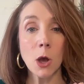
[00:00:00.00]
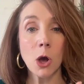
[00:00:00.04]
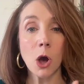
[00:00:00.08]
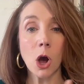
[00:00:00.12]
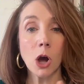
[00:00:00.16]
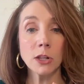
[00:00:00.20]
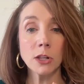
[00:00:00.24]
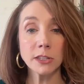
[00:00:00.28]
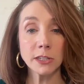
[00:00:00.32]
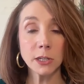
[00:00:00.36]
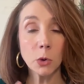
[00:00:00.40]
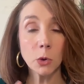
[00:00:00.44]

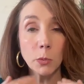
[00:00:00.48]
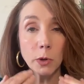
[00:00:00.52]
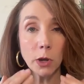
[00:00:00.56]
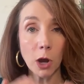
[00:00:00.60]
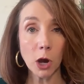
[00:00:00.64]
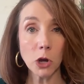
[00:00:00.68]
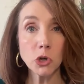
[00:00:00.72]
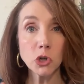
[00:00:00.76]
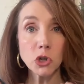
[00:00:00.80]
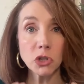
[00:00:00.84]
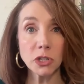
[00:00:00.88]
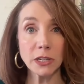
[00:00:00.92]
until we
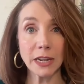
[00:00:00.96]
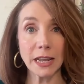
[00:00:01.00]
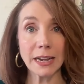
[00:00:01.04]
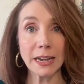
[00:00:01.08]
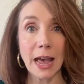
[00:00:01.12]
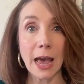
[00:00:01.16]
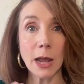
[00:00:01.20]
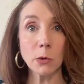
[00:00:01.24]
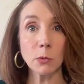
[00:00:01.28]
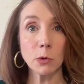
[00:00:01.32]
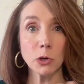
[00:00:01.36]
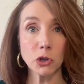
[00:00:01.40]
understand
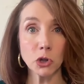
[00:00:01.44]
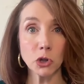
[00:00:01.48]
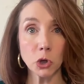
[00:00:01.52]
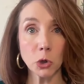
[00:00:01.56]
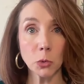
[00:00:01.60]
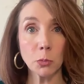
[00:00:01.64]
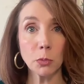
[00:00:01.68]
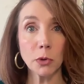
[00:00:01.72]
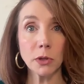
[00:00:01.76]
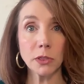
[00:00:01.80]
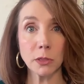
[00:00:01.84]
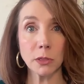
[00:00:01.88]
how to
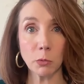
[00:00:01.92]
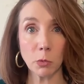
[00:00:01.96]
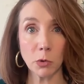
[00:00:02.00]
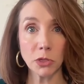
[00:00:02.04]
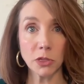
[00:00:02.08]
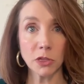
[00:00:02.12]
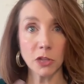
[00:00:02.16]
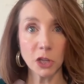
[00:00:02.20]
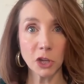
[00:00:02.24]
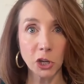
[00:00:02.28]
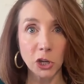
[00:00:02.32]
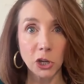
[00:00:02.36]
interpret what
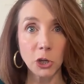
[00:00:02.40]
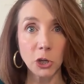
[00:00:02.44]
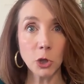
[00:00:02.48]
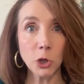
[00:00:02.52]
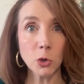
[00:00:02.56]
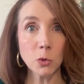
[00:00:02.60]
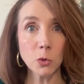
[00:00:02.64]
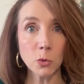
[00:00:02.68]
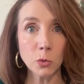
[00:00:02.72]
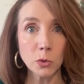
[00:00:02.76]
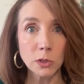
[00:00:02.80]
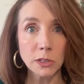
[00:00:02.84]
the
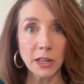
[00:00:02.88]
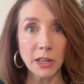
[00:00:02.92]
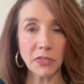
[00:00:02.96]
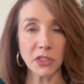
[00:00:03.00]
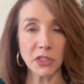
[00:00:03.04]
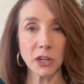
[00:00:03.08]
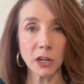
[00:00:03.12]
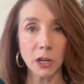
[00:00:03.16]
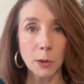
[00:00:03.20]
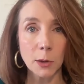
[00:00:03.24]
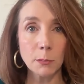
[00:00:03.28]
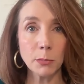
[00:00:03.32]
cues that
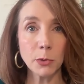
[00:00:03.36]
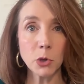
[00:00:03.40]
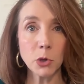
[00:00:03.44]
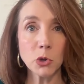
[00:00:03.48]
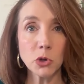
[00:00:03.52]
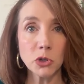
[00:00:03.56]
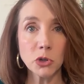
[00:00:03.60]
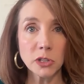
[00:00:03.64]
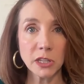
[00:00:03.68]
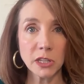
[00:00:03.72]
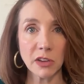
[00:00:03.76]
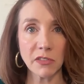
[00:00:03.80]
the
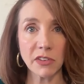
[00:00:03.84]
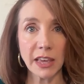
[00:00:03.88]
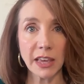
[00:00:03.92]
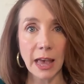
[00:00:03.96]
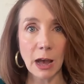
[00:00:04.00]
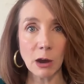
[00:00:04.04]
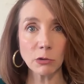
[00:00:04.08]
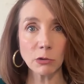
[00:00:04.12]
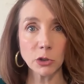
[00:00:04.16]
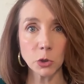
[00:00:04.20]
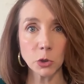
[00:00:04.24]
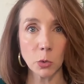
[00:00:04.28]
computer is giving
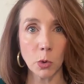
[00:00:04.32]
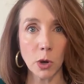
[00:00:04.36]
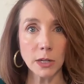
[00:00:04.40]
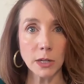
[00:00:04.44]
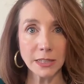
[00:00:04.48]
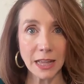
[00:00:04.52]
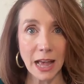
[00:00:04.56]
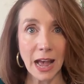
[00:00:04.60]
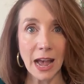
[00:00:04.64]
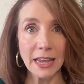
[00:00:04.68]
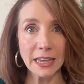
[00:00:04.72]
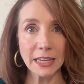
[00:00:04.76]
out to us,
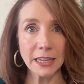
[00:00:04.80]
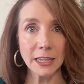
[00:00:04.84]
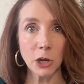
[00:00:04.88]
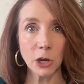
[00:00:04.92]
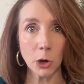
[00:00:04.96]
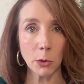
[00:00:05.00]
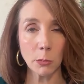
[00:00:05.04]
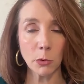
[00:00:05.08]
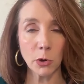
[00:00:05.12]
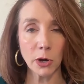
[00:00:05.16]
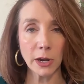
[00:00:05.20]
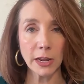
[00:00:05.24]
i.e.,
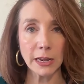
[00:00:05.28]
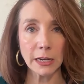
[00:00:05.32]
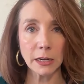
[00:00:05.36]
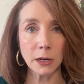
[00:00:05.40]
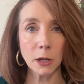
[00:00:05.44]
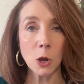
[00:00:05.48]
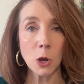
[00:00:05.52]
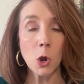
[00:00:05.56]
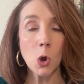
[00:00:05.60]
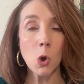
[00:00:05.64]
our brain,